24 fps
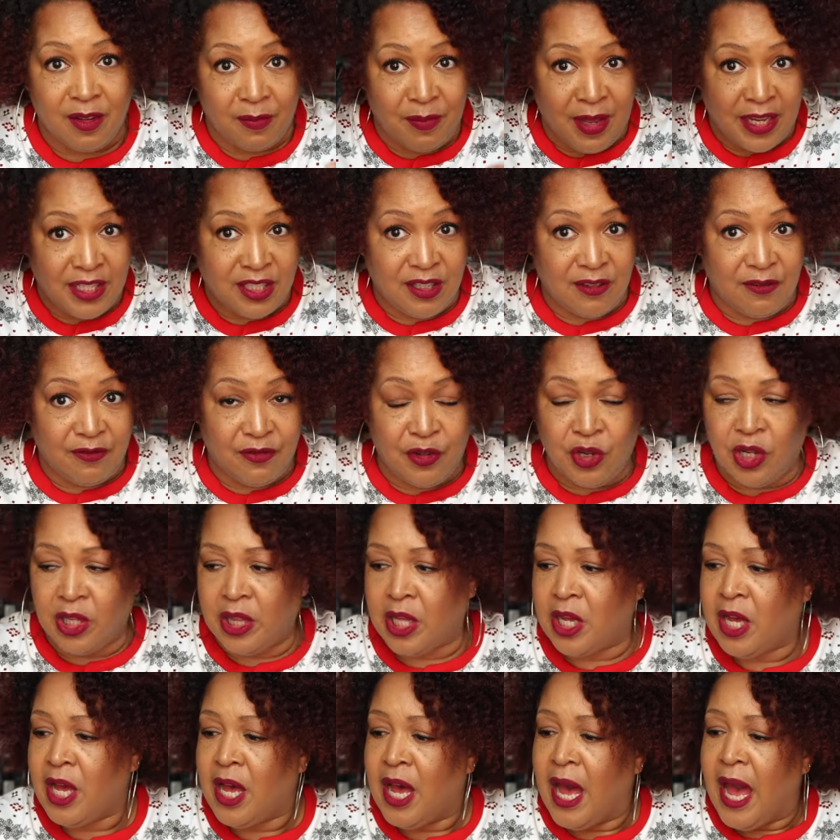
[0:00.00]
It makes it
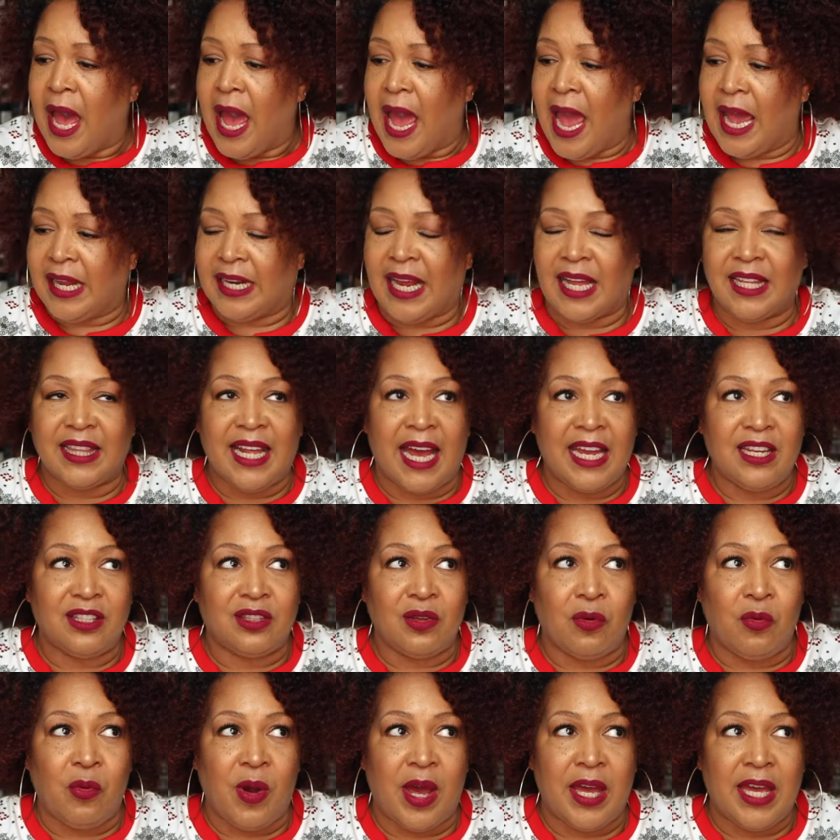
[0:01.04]
fuller, and I
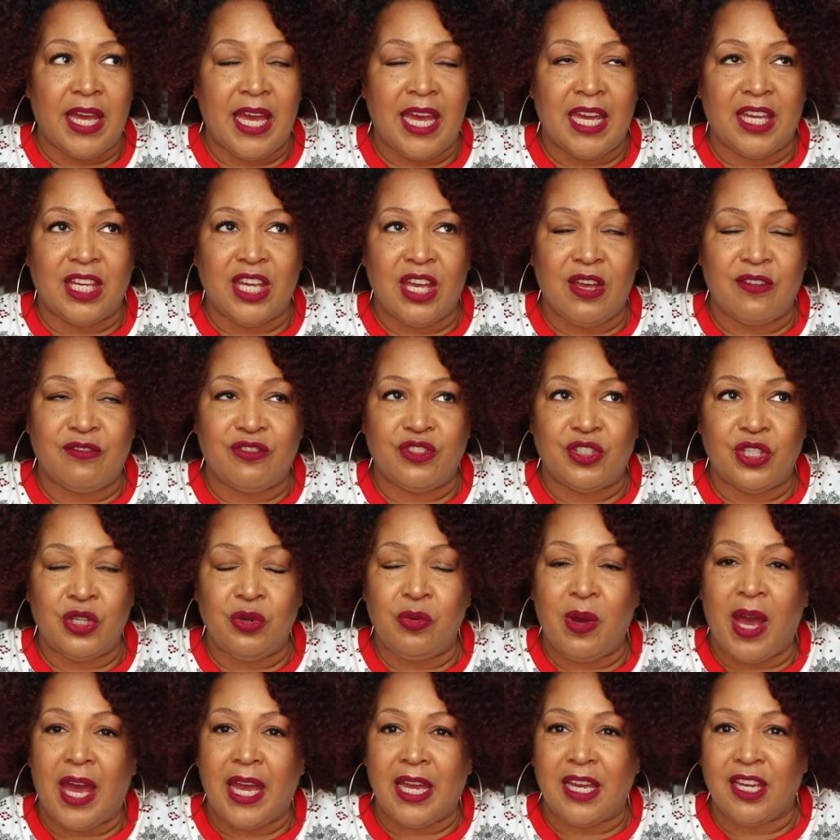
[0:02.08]
like the way it gives
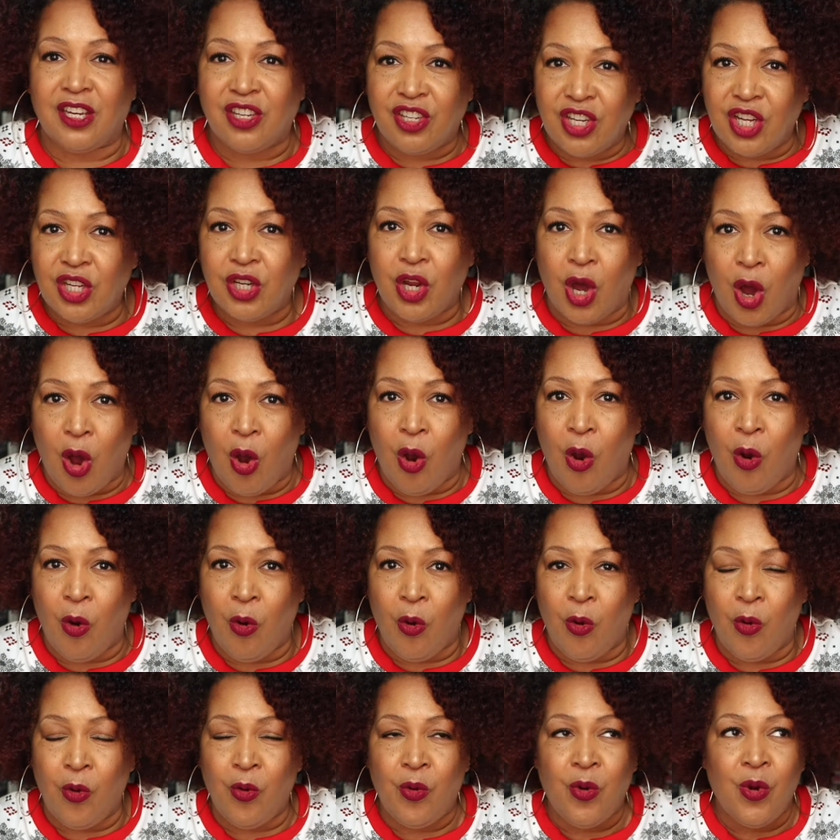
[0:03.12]
you a good
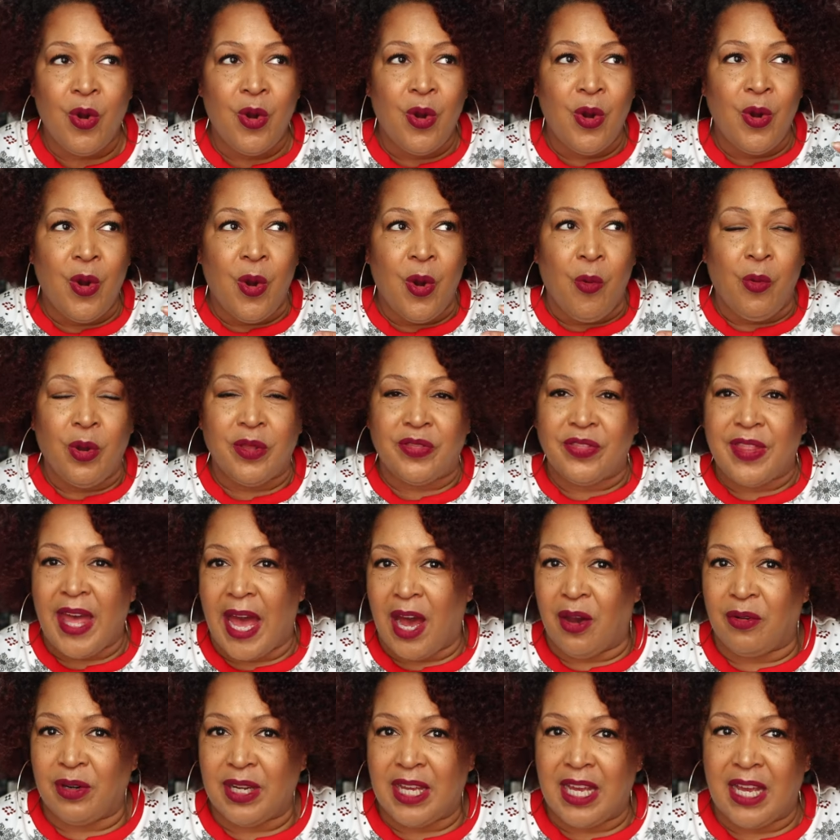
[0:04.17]
hold
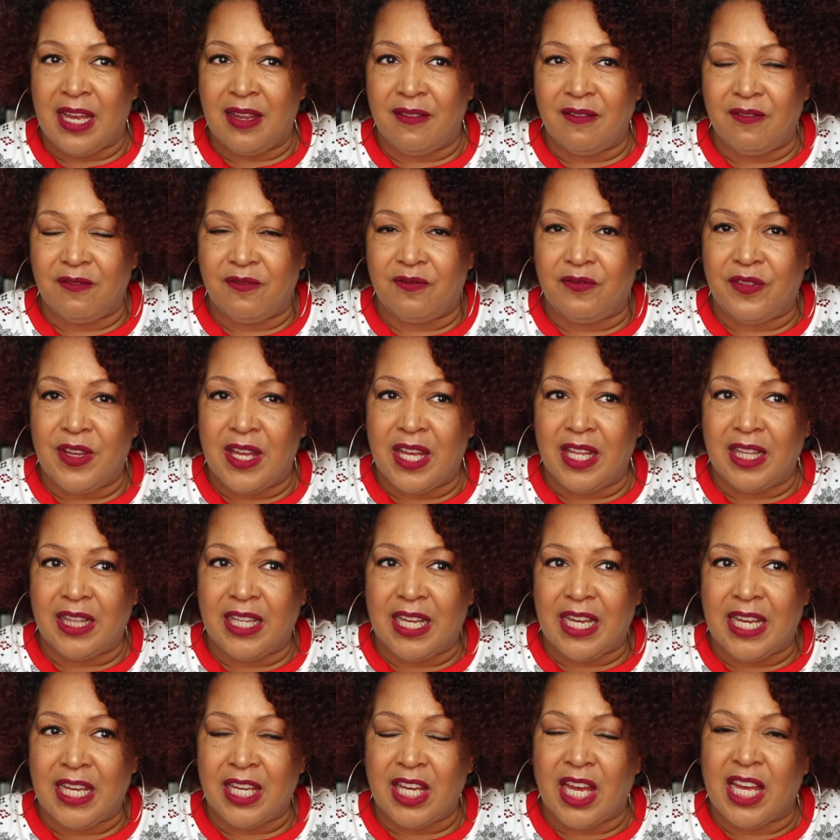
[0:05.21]
without it
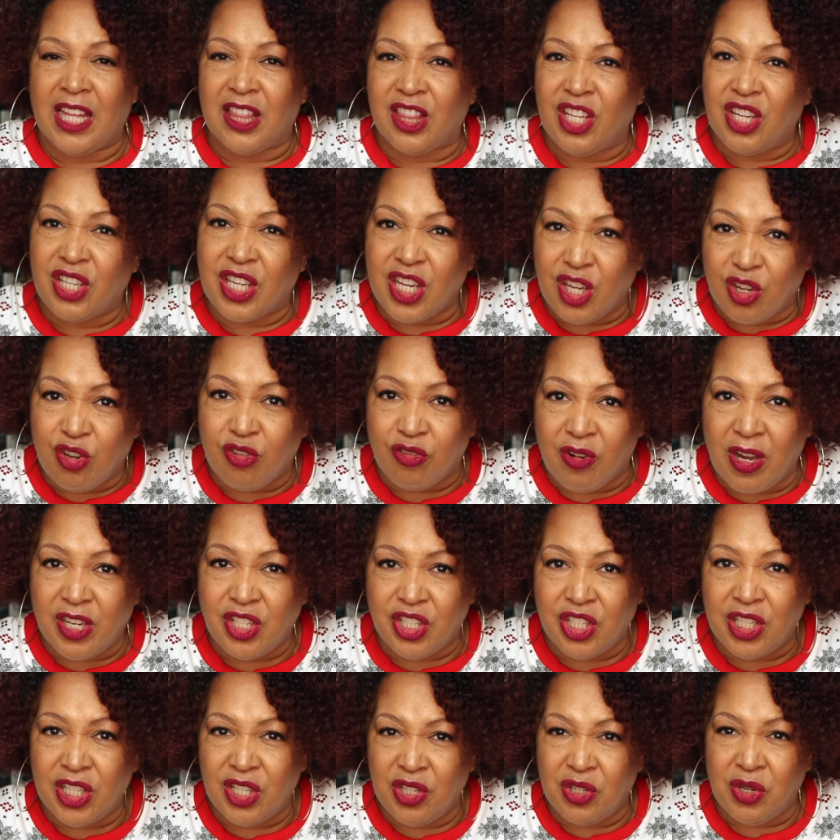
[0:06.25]
feeling and looking
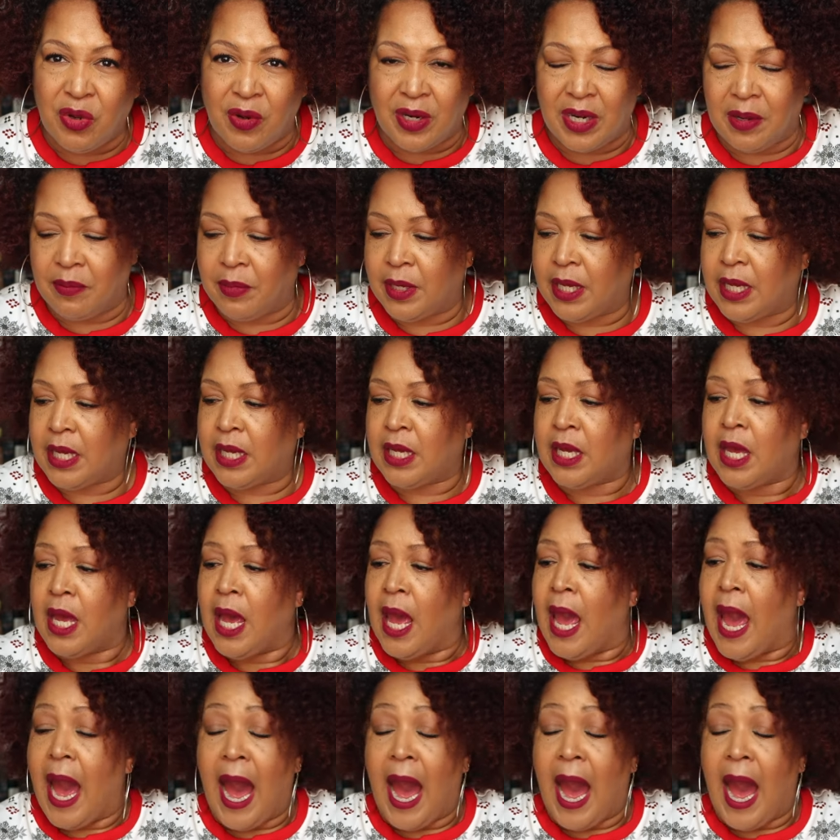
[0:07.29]
crunchy, you know what I mean?